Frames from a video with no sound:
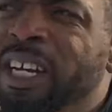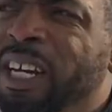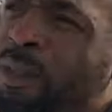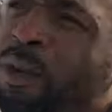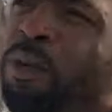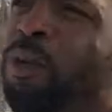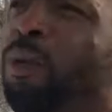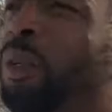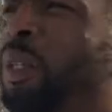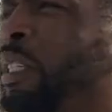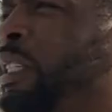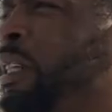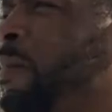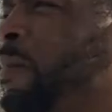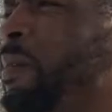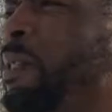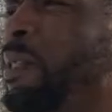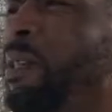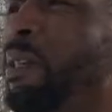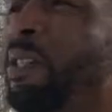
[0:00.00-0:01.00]
The
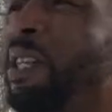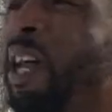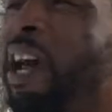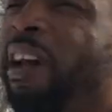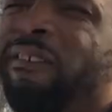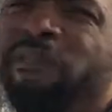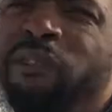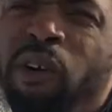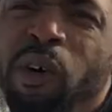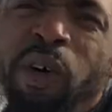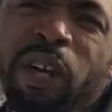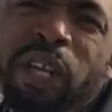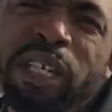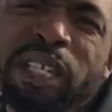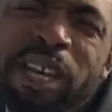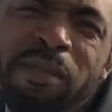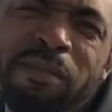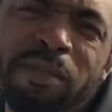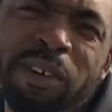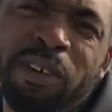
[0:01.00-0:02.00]
temperature is like
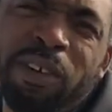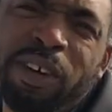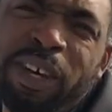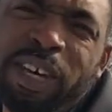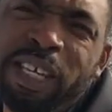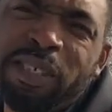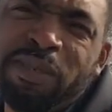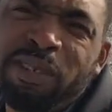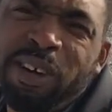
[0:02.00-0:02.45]
40-something degrees.